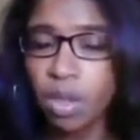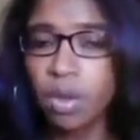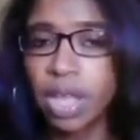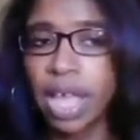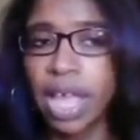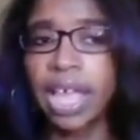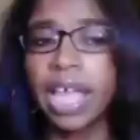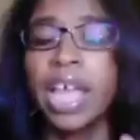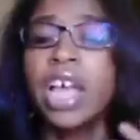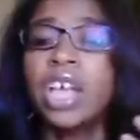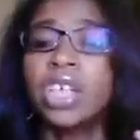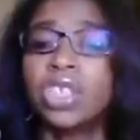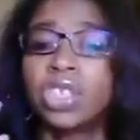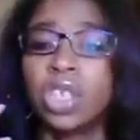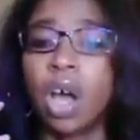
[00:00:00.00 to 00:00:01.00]
Okay,
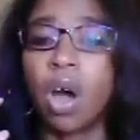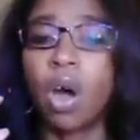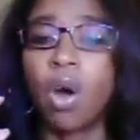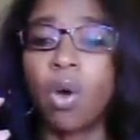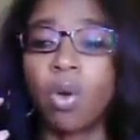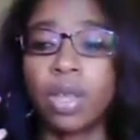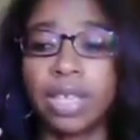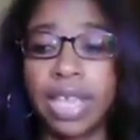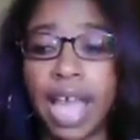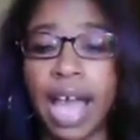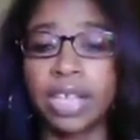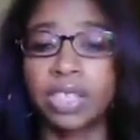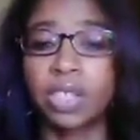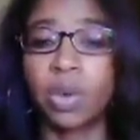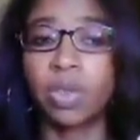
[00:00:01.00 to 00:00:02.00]
so
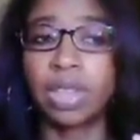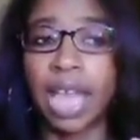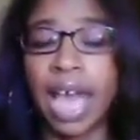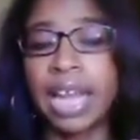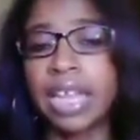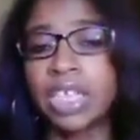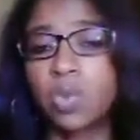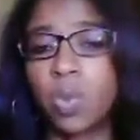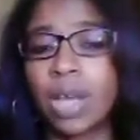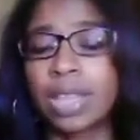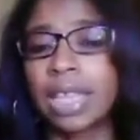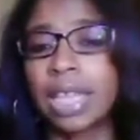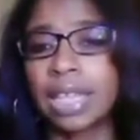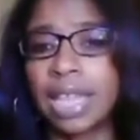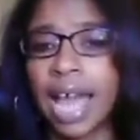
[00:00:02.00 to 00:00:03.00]
yeah, so that is
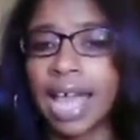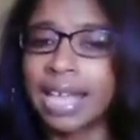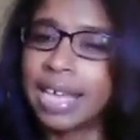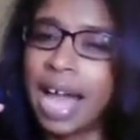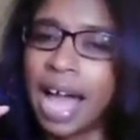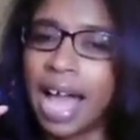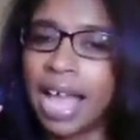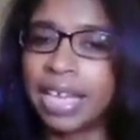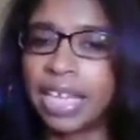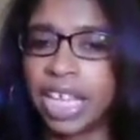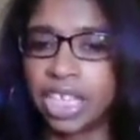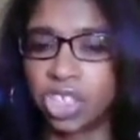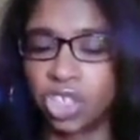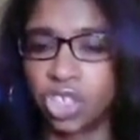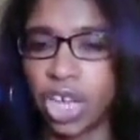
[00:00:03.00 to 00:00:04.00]
what the like kind
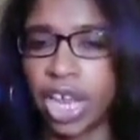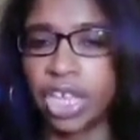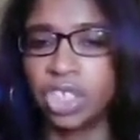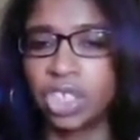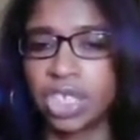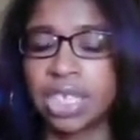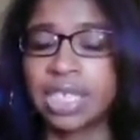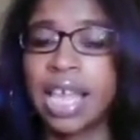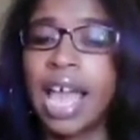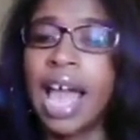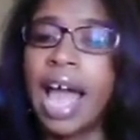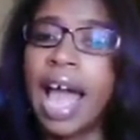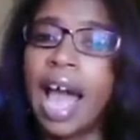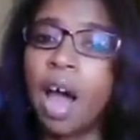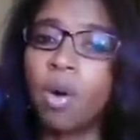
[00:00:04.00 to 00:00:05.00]
exchange is.
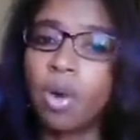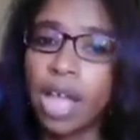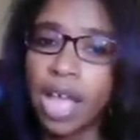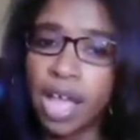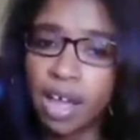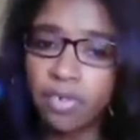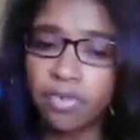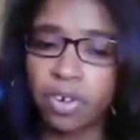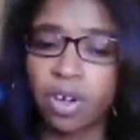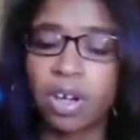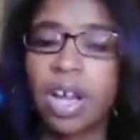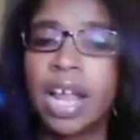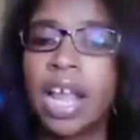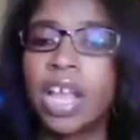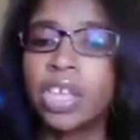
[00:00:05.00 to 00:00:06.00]

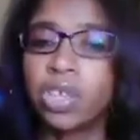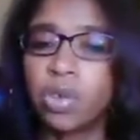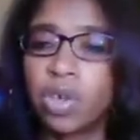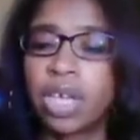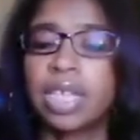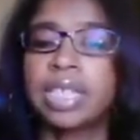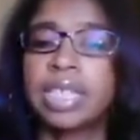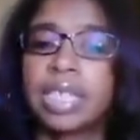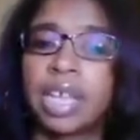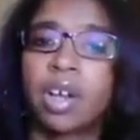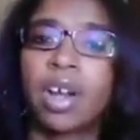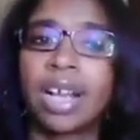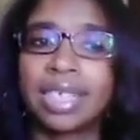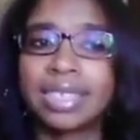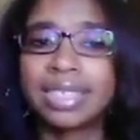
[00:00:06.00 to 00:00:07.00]
However, you
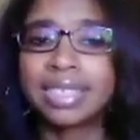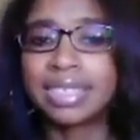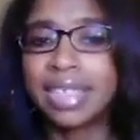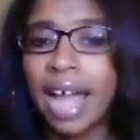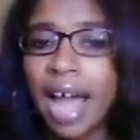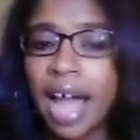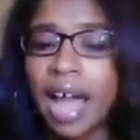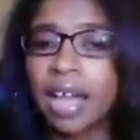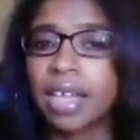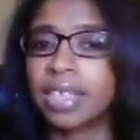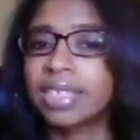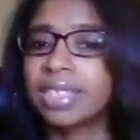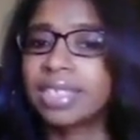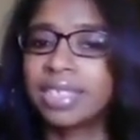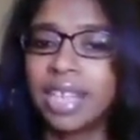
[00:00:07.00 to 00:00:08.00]
consider a stock,
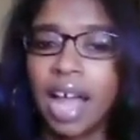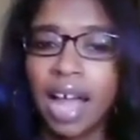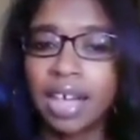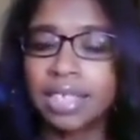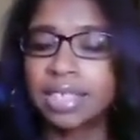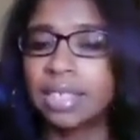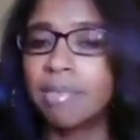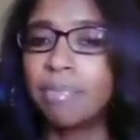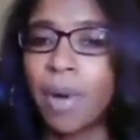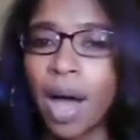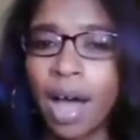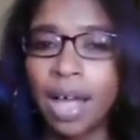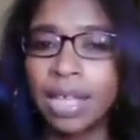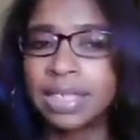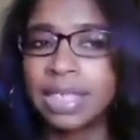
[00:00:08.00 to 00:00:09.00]
stocks and
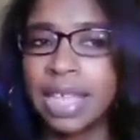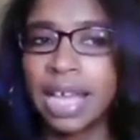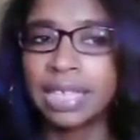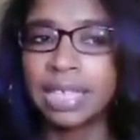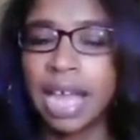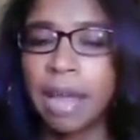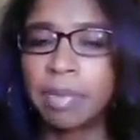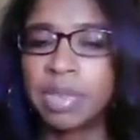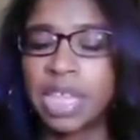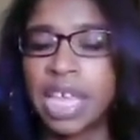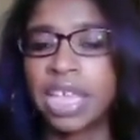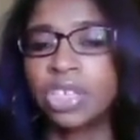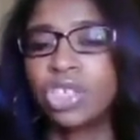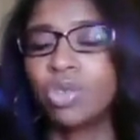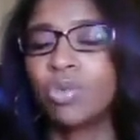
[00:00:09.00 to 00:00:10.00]
bonds and that type
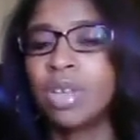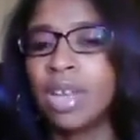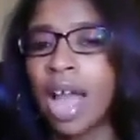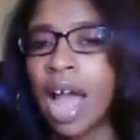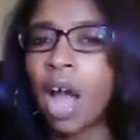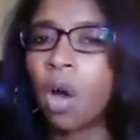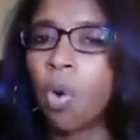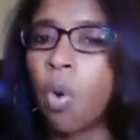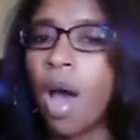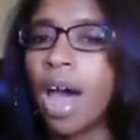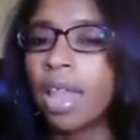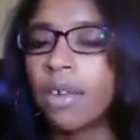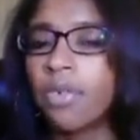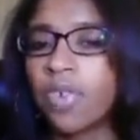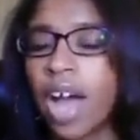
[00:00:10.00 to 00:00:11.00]
thing do not
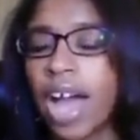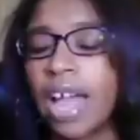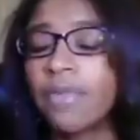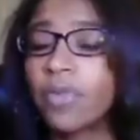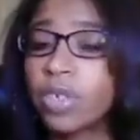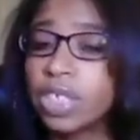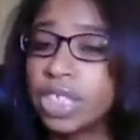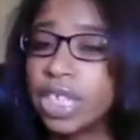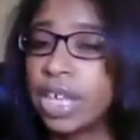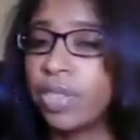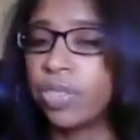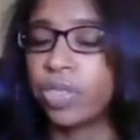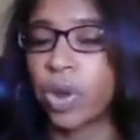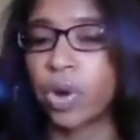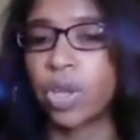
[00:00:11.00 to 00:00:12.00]
qualify for
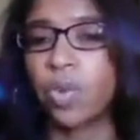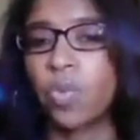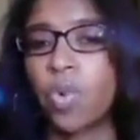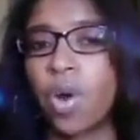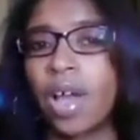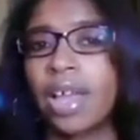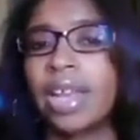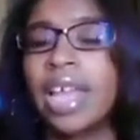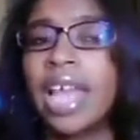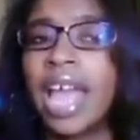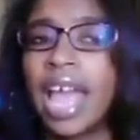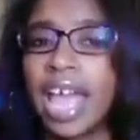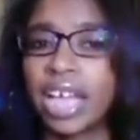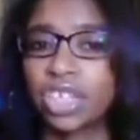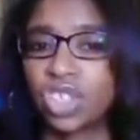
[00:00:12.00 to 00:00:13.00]
1031
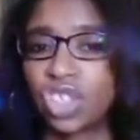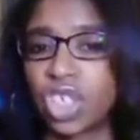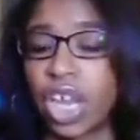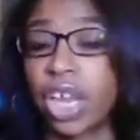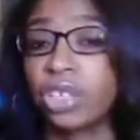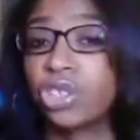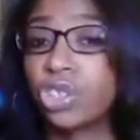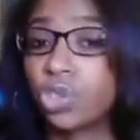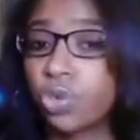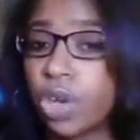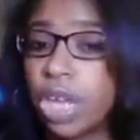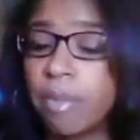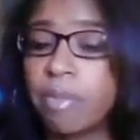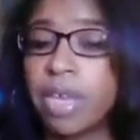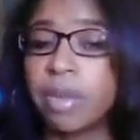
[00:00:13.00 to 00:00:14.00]
exchange
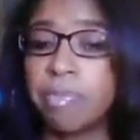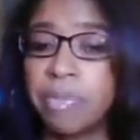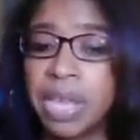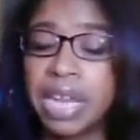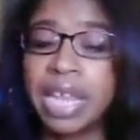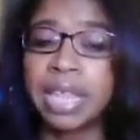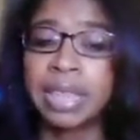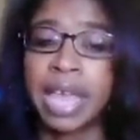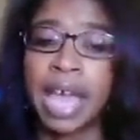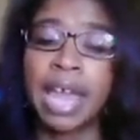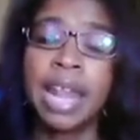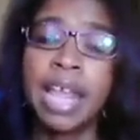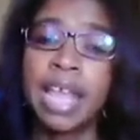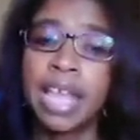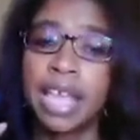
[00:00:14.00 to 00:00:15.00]
treatment, meaning
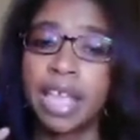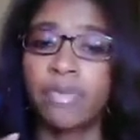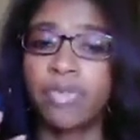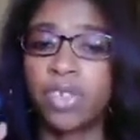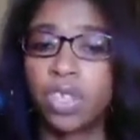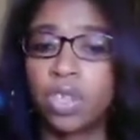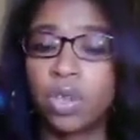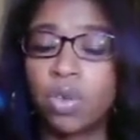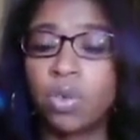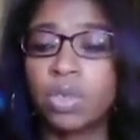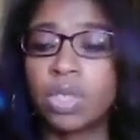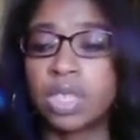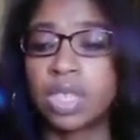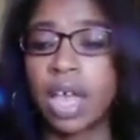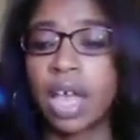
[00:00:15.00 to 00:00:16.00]
that if
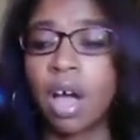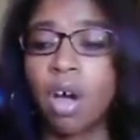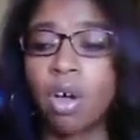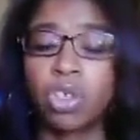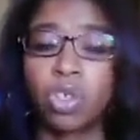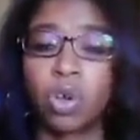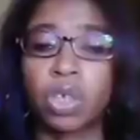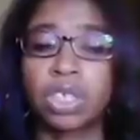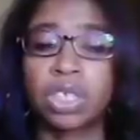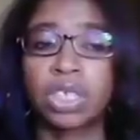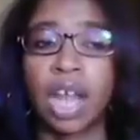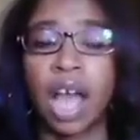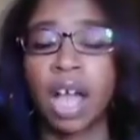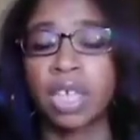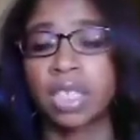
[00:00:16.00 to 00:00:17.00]
you sell your
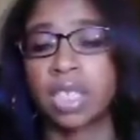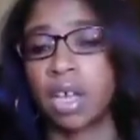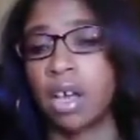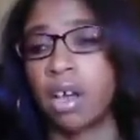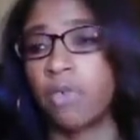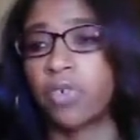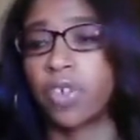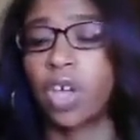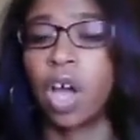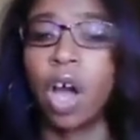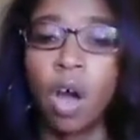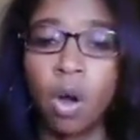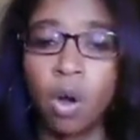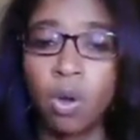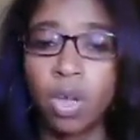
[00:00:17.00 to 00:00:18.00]
stocks of
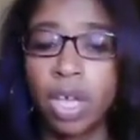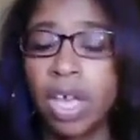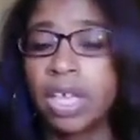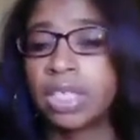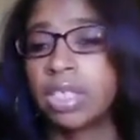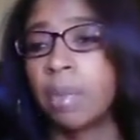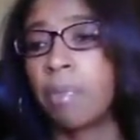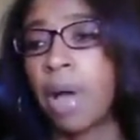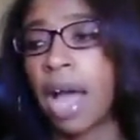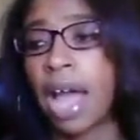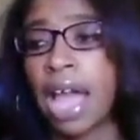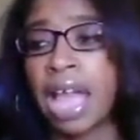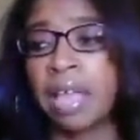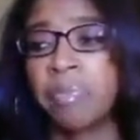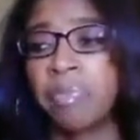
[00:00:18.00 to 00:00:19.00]
Coke to
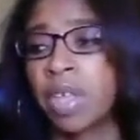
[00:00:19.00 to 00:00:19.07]
buy,